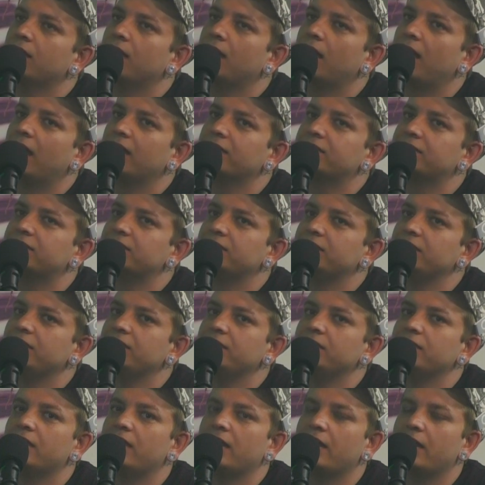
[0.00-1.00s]
I
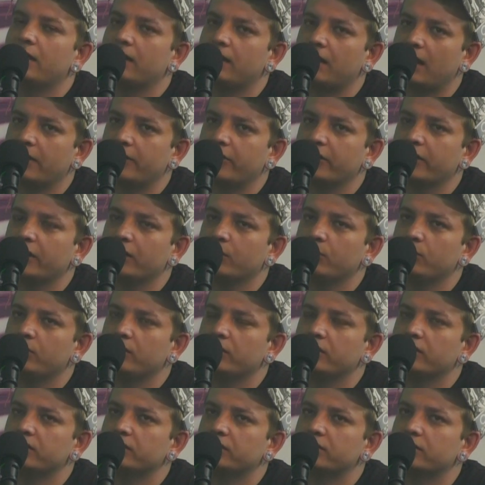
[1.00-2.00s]
seen that. I think it
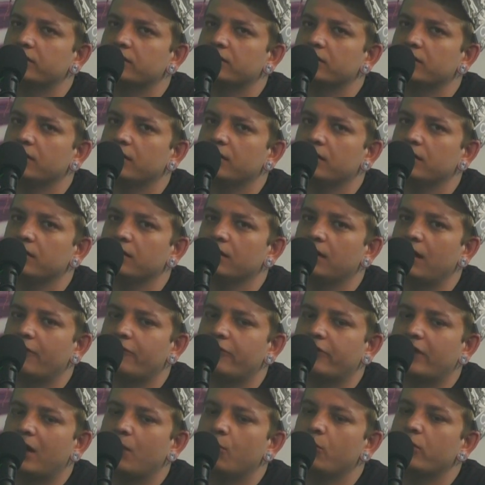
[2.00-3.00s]
was. I
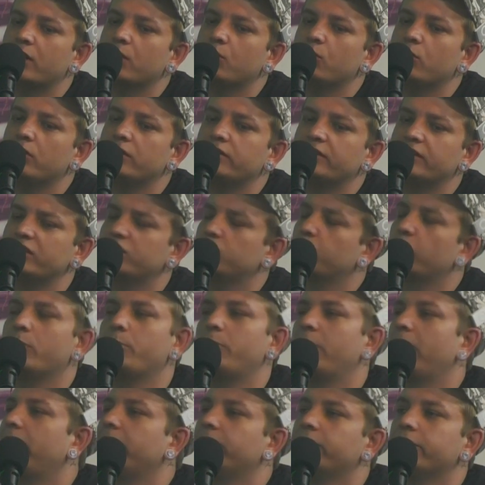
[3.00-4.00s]
forgot what it was. They just weren't
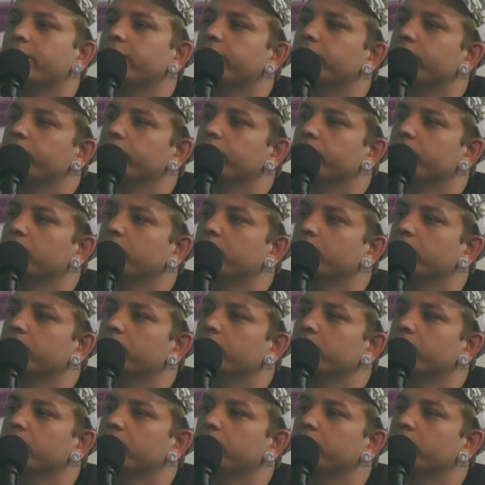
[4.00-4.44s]
paying enough.